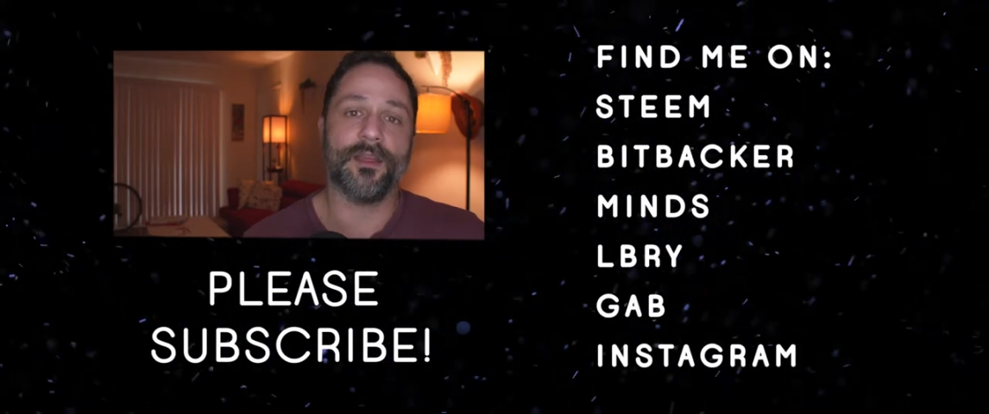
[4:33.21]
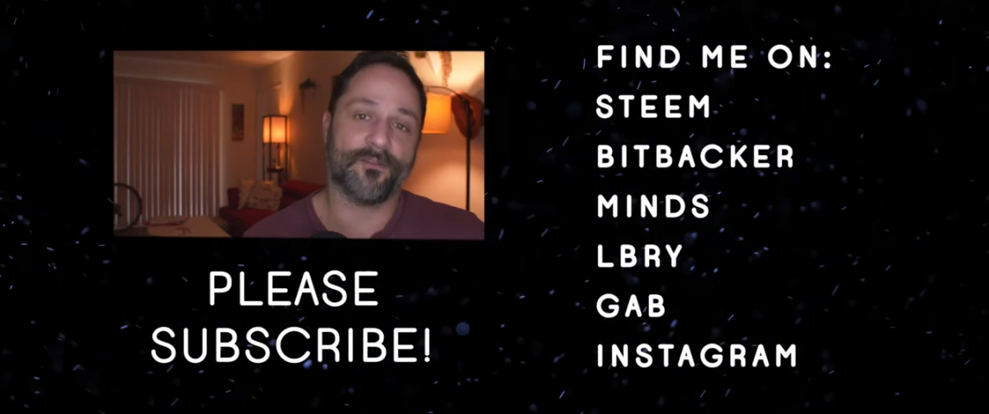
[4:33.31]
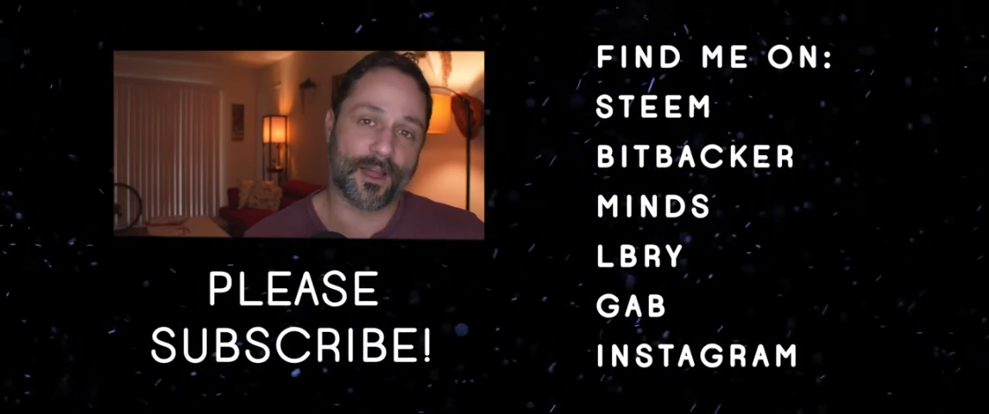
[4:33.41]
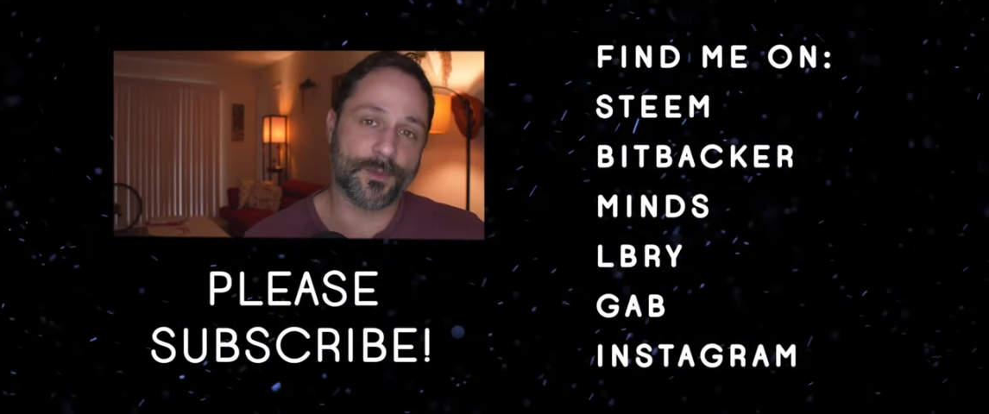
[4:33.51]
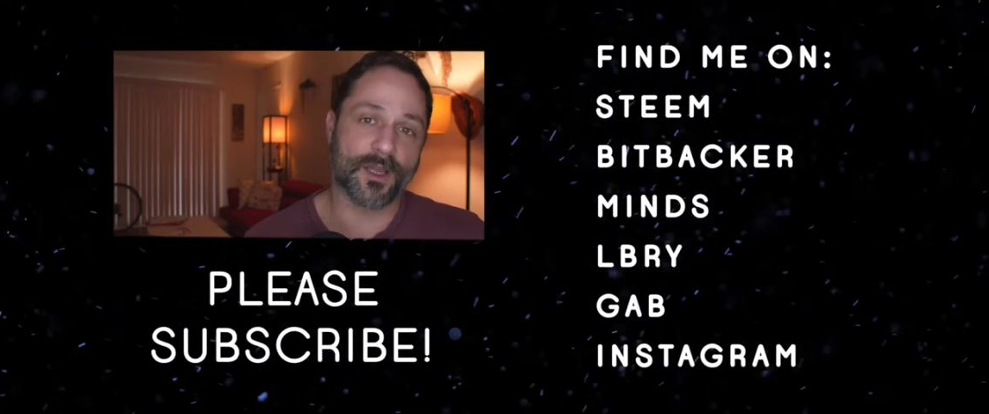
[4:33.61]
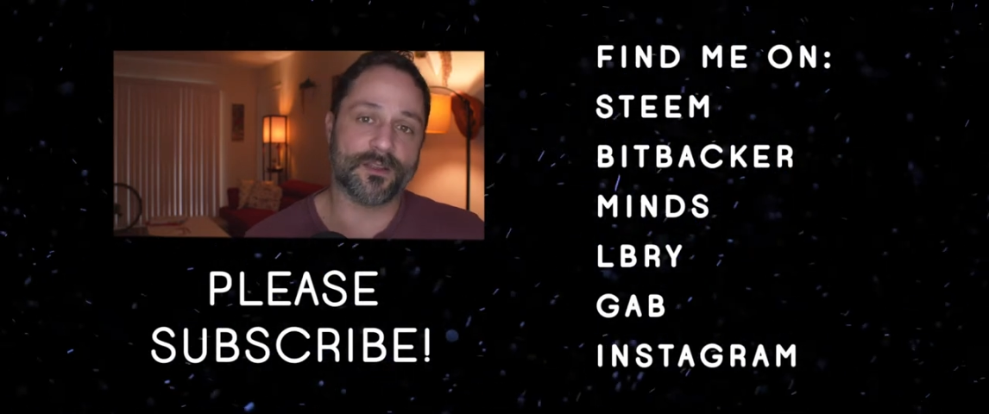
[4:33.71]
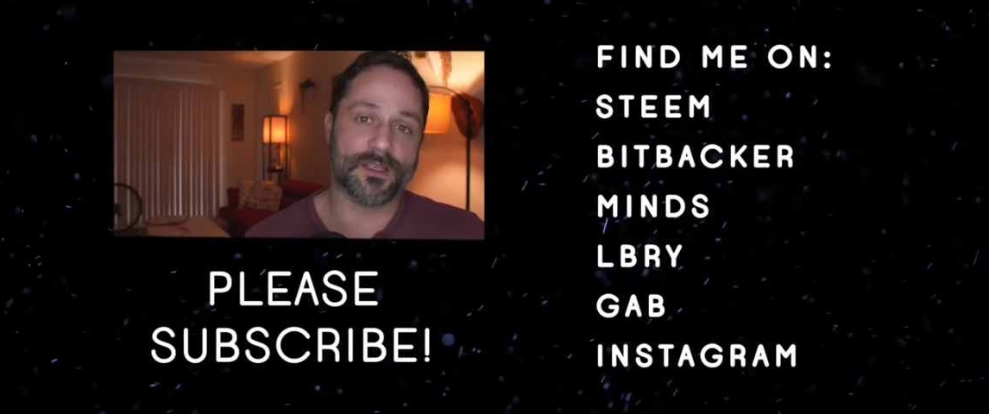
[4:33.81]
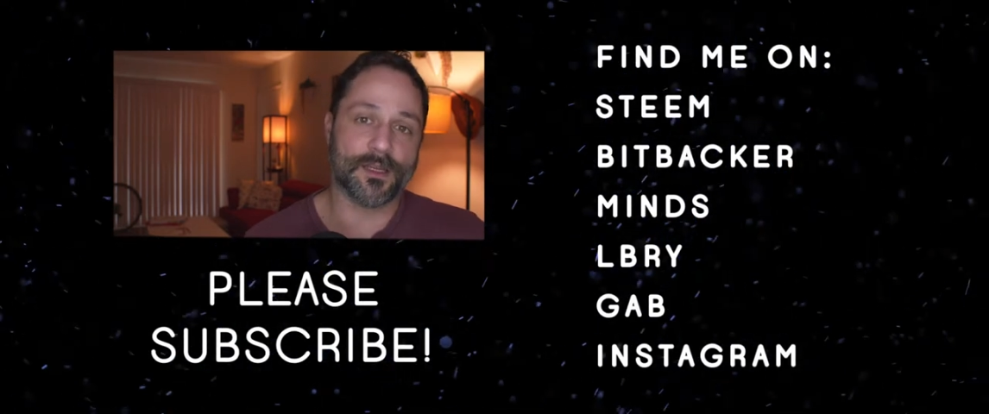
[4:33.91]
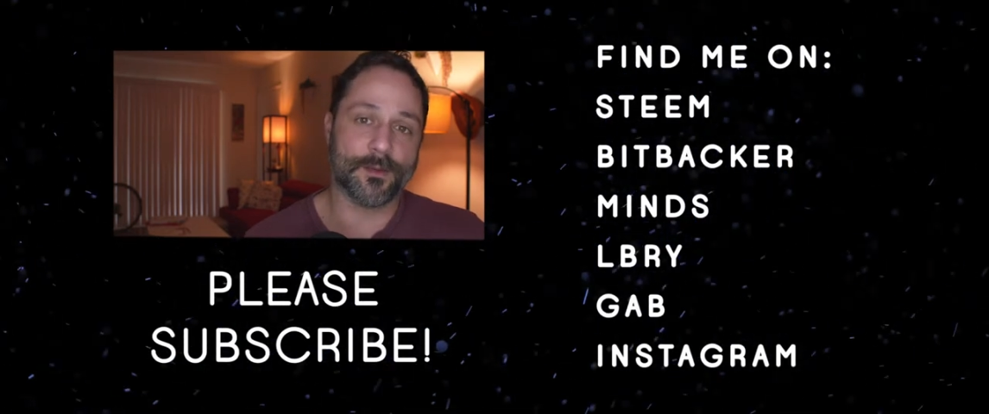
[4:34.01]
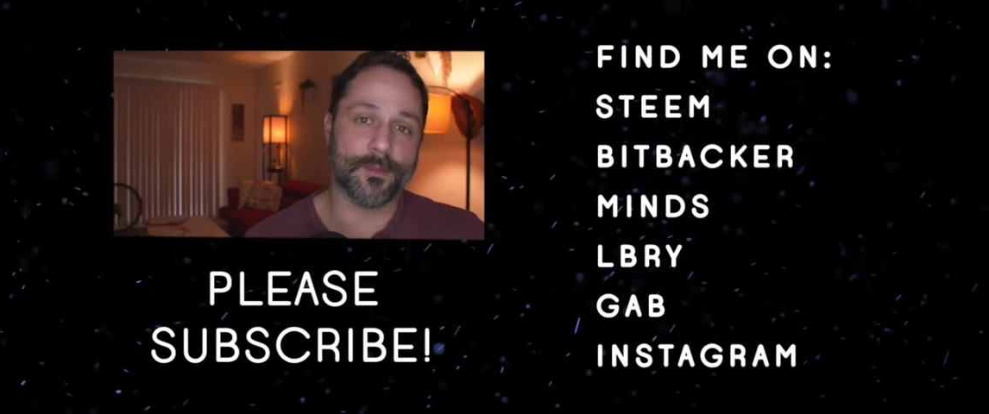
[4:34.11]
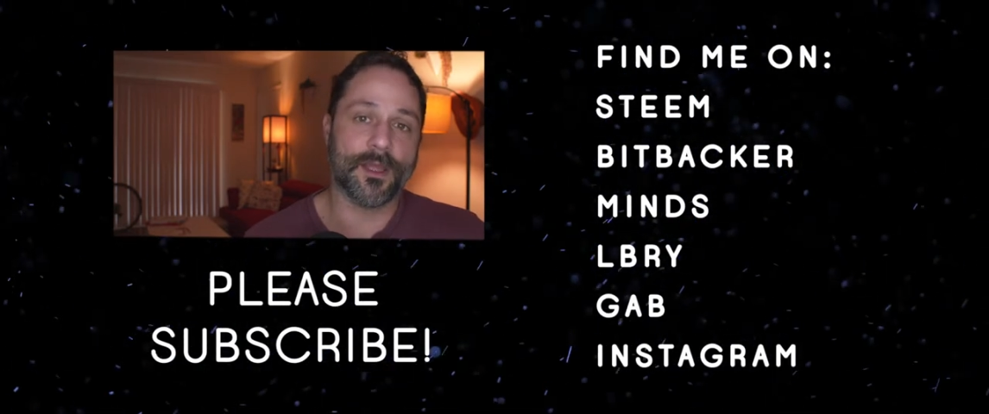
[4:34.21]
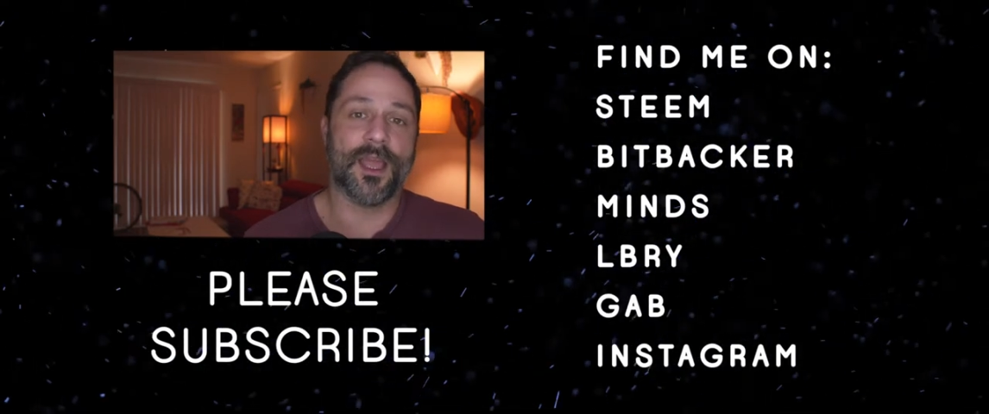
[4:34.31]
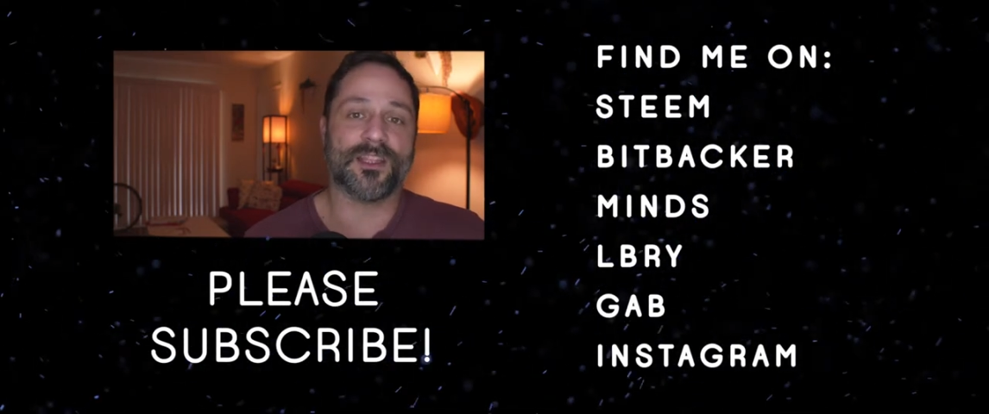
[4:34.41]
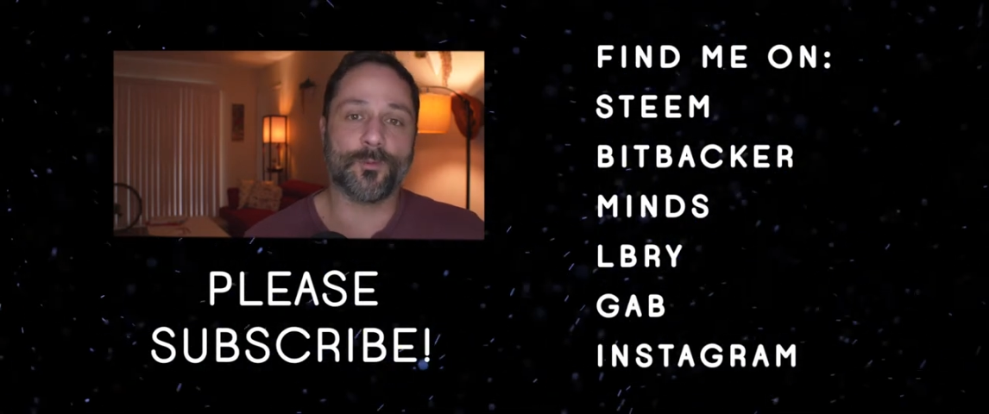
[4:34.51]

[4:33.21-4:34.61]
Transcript: find me on Steem, and